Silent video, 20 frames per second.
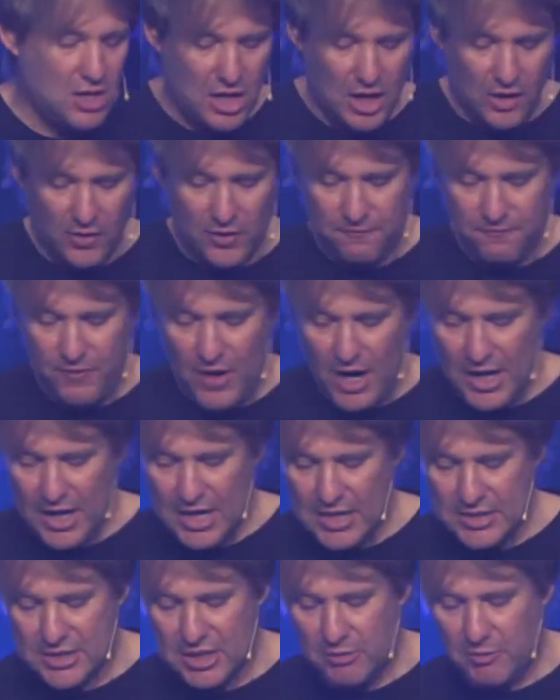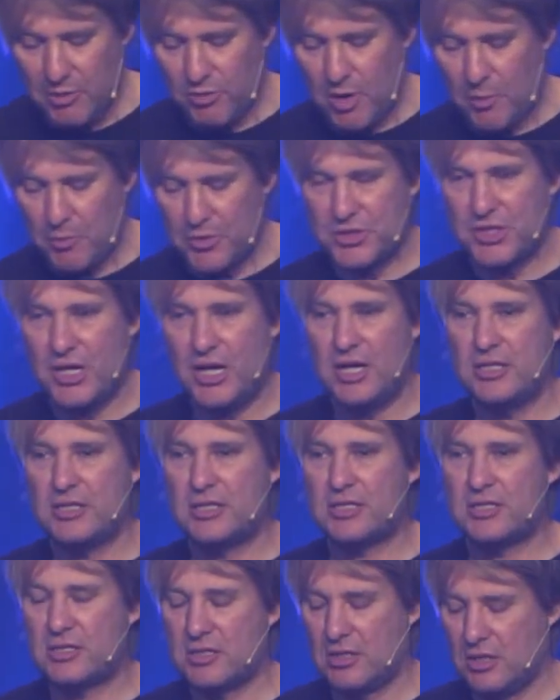And the finance that we represent
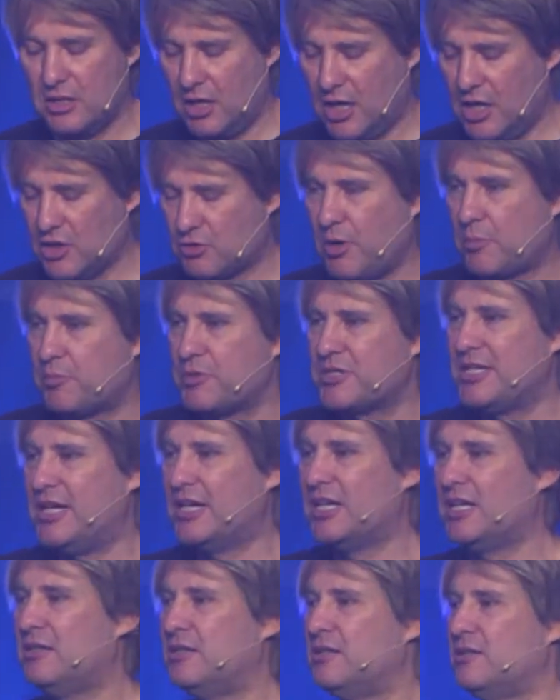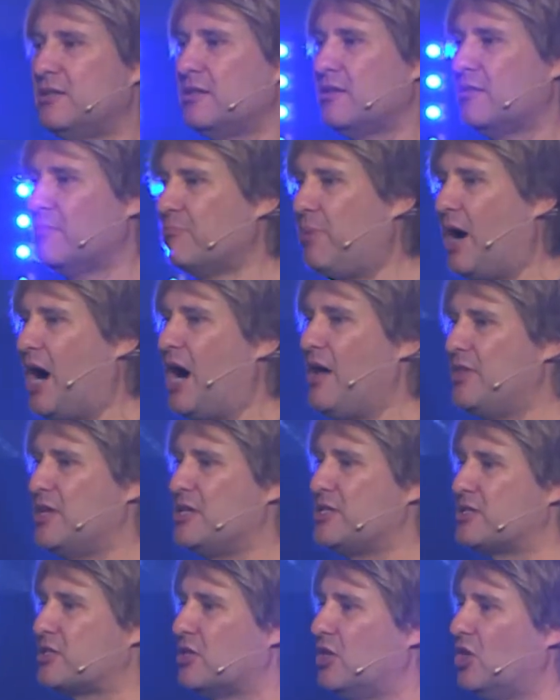is represented by this